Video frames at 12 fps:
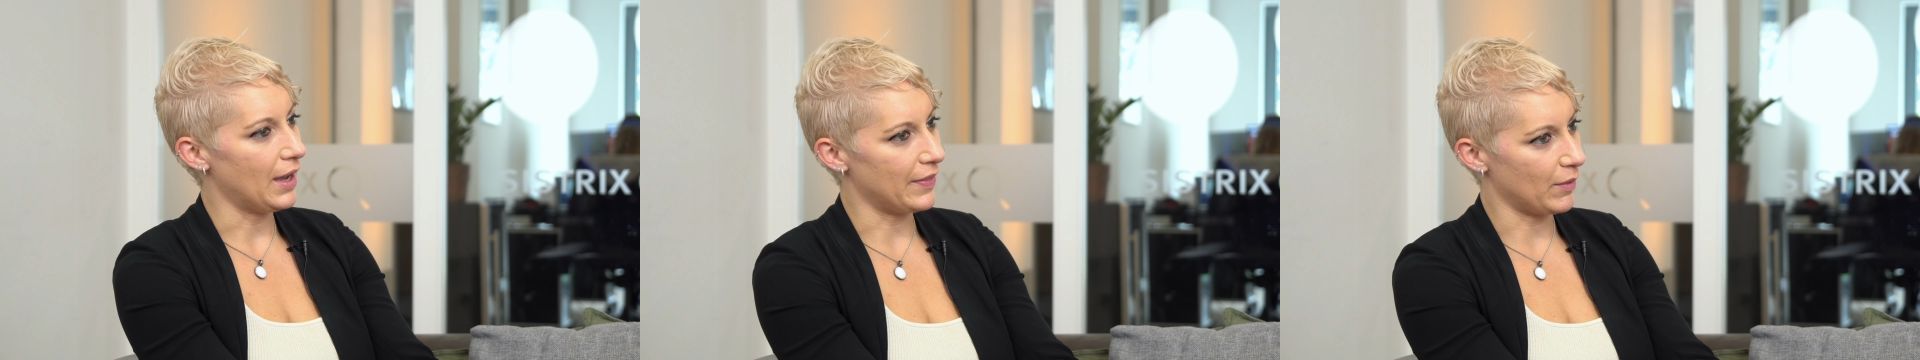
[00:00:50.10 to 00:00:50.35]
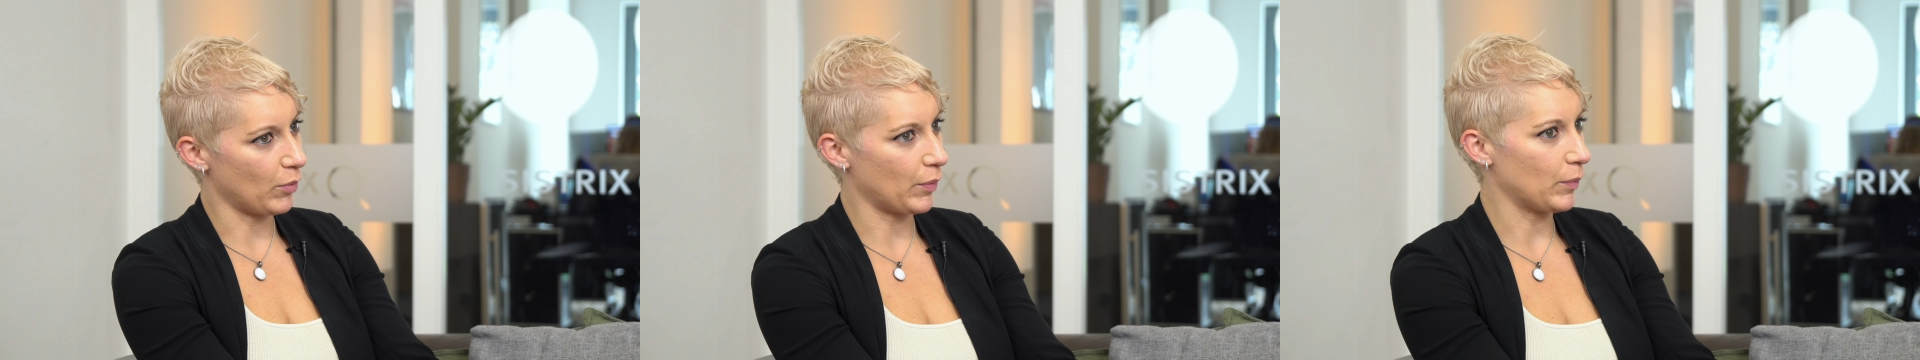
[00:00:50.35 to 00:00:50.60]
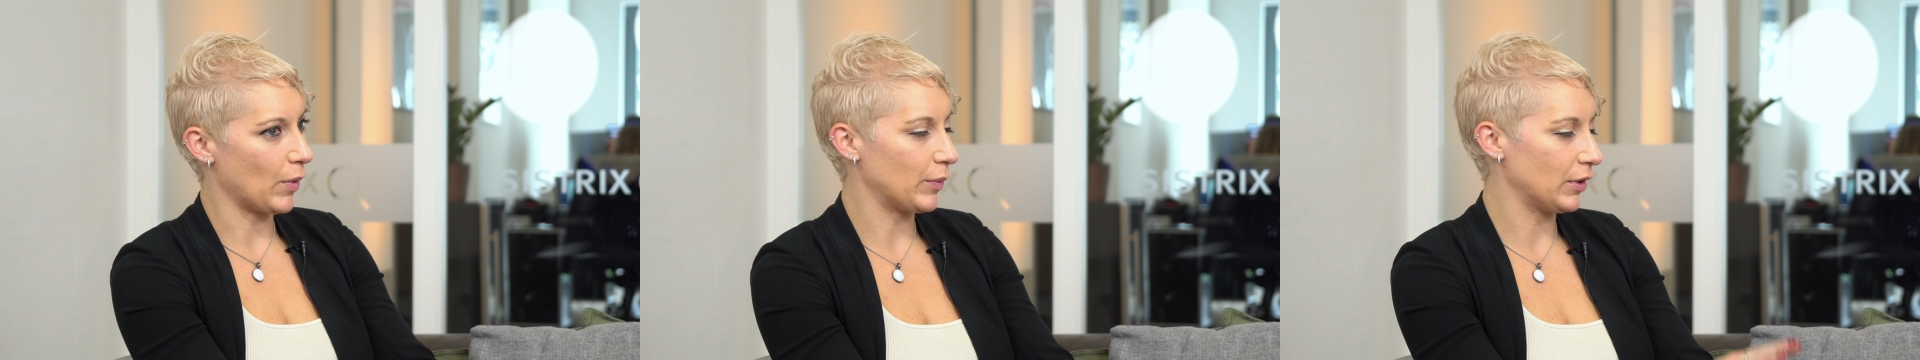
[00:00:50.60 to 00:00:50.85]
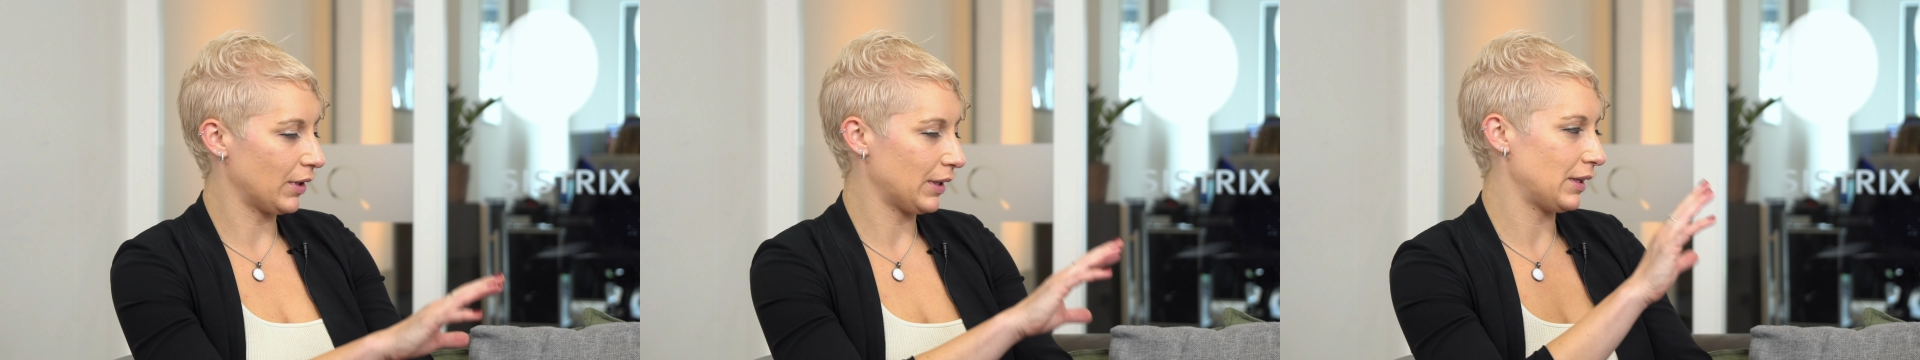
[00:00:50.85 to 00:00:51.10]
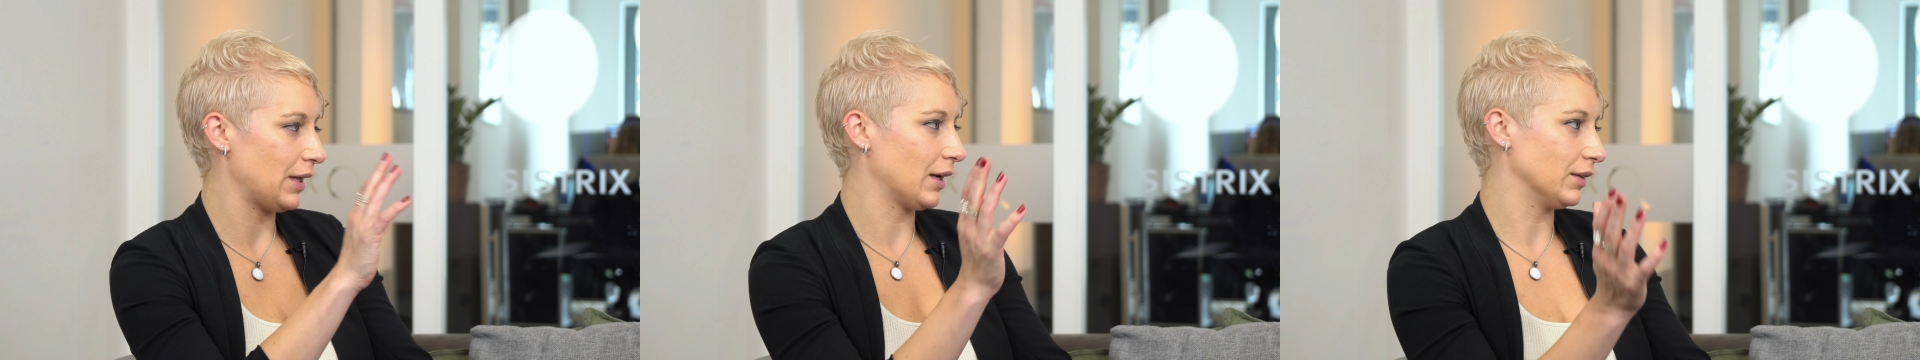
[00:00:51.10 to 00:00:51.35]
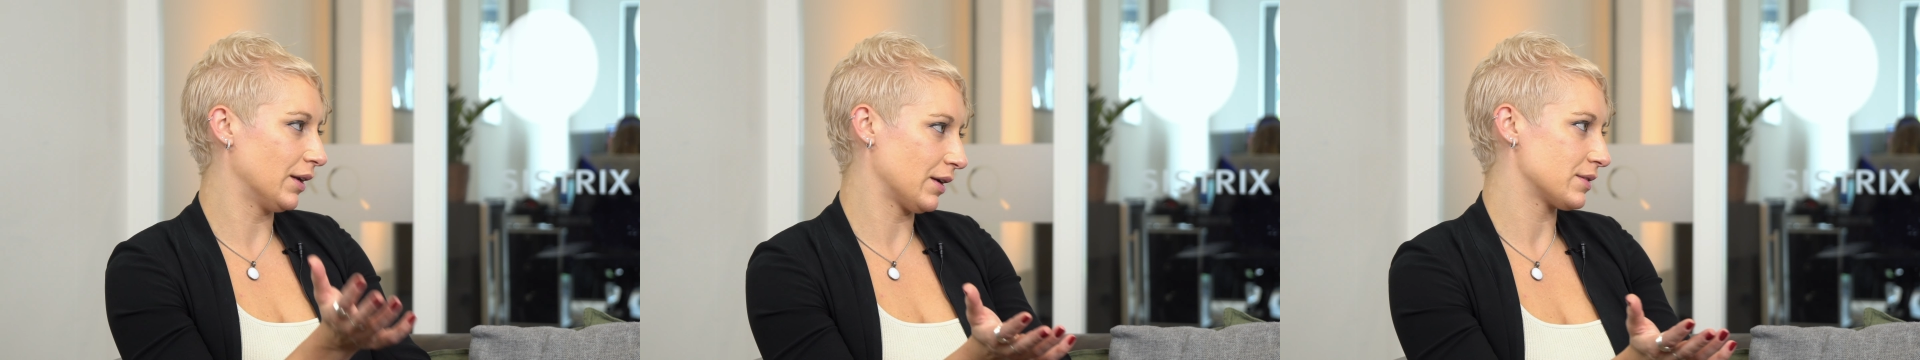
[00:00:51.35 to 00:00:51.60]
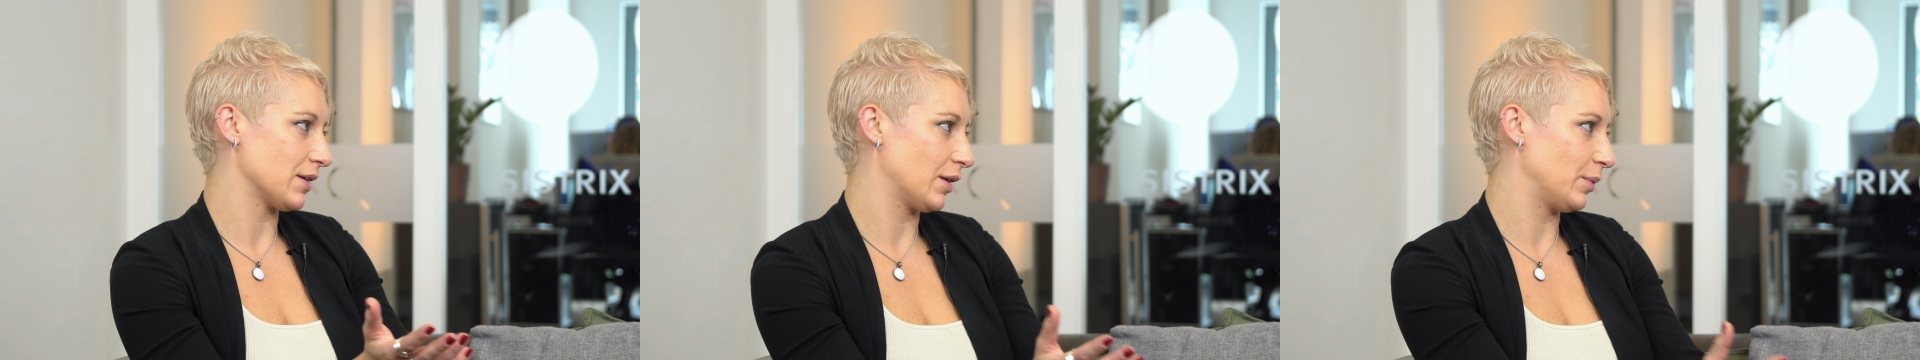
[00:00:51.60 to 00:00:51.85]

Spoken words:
And then when we look at the analytics side,